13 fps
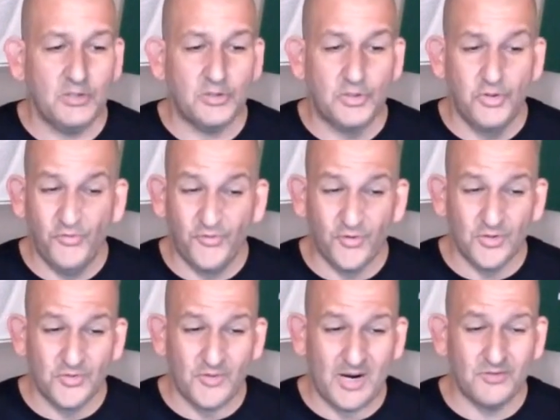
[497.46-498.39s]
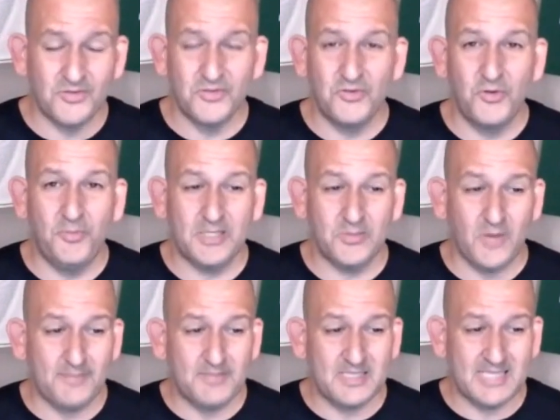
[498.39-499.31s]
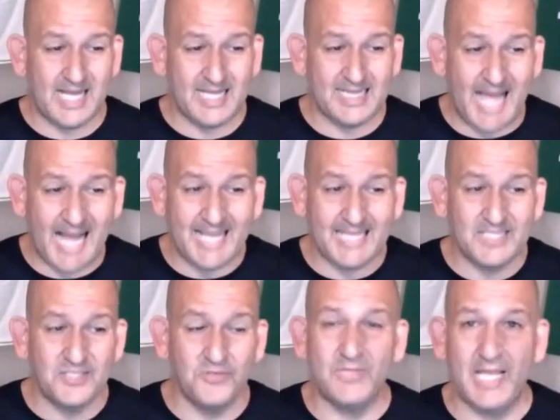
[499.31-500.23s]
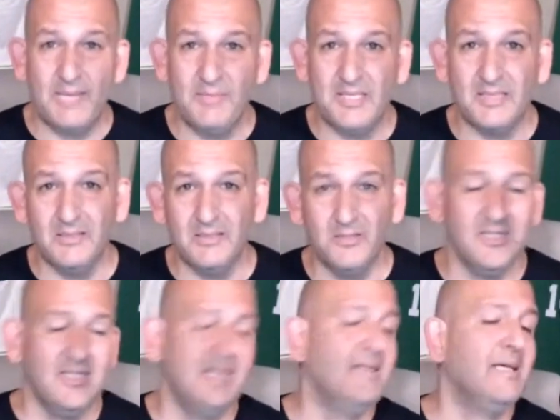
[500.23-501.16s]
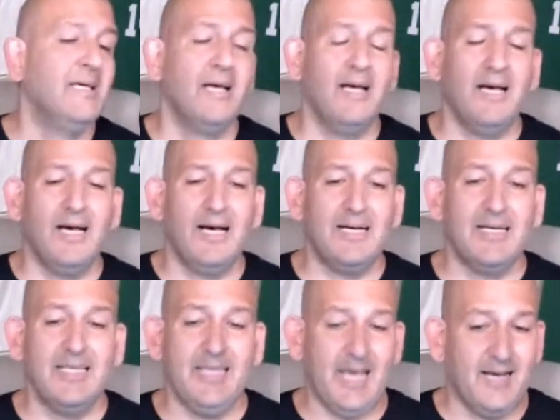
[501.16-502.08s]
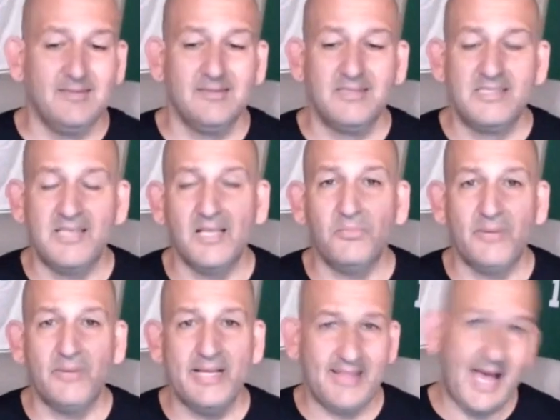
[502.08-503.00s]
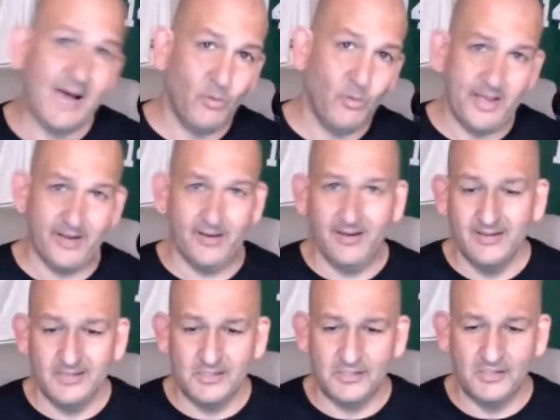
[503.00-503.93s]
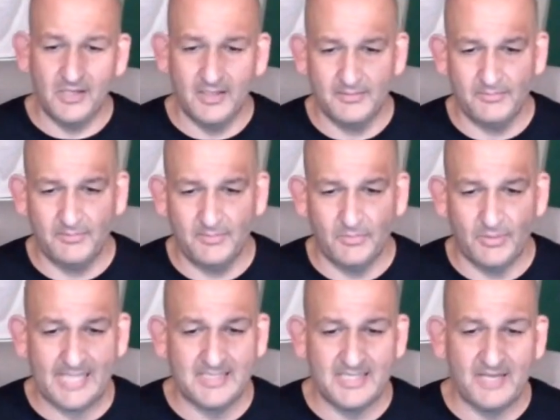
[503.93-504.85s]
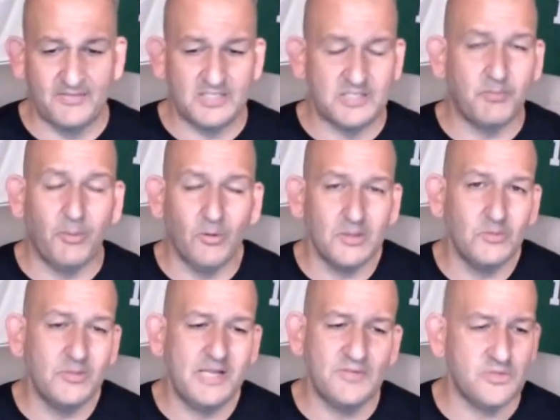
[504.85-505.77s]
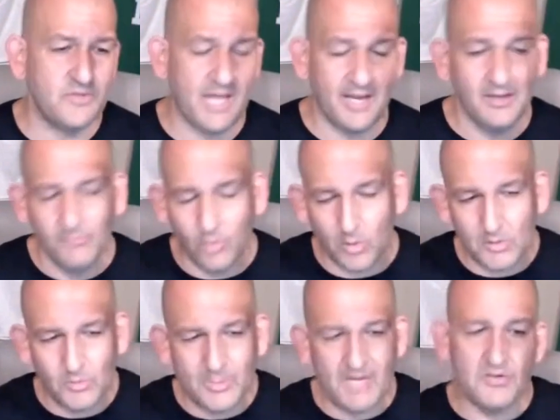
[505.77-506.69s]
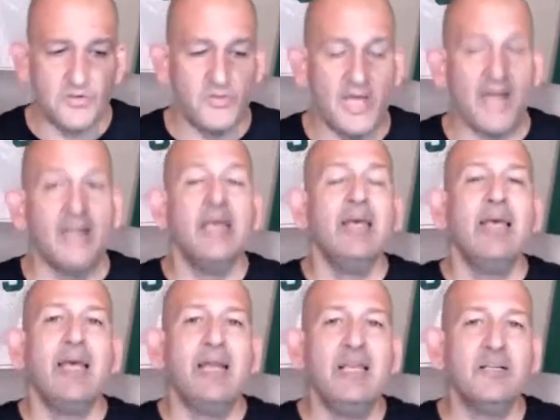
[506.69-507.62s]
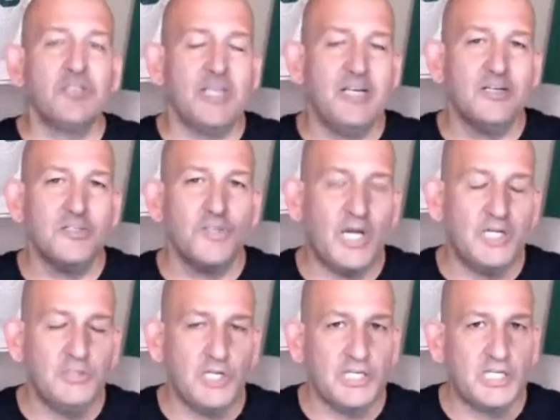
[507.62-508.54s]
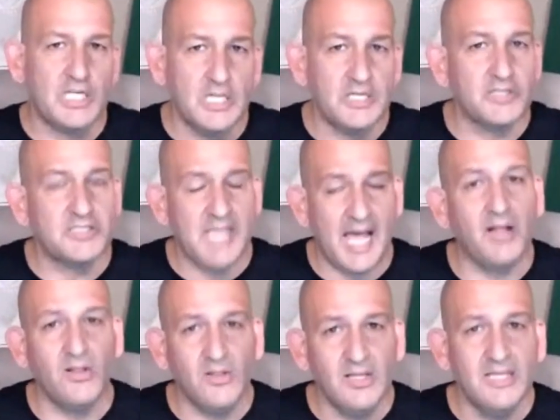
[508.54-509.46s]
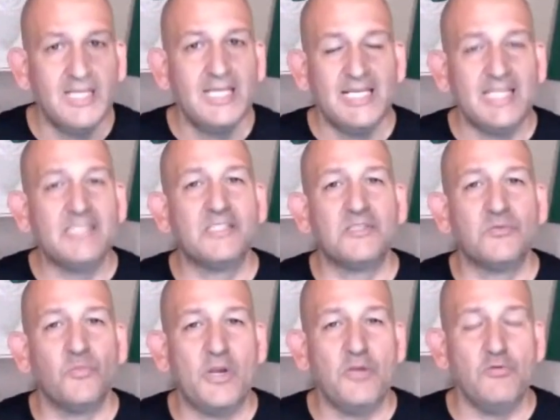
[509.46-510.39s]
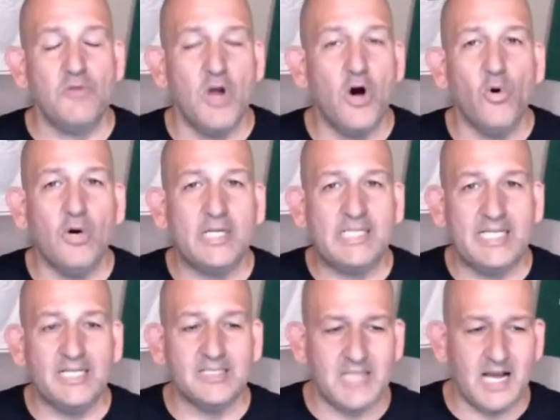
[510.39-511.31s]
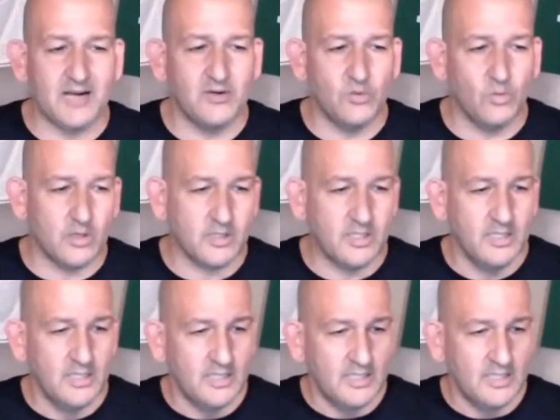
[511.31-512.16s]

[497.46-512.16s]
2 first-rounders and 2 pick swaps, that gets you Damian Lillard. Yeah, celebrate that win, Brad Stevens. Portland would never do that. Portland would never do that. And here's a clear tell as when you know a deal is not going to work.